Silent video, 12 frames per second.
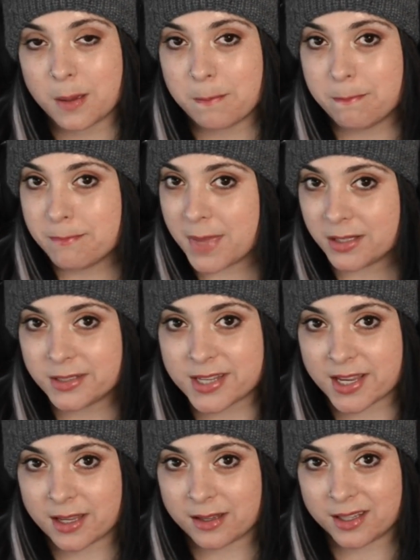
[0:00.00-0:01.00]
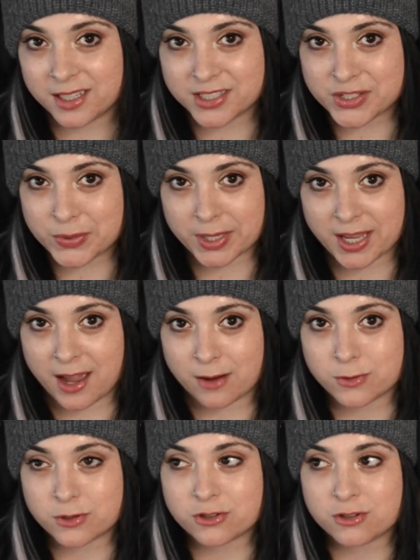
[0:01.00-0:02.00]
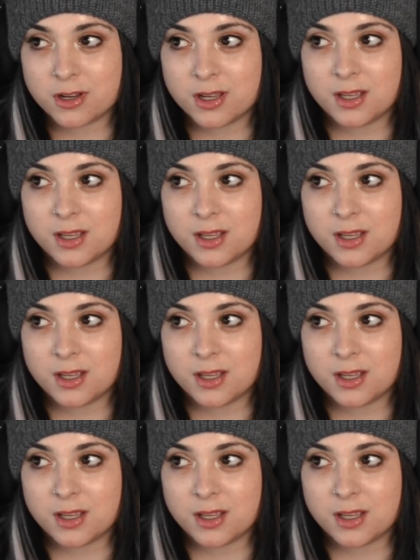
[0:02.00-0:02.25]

melting into a couch,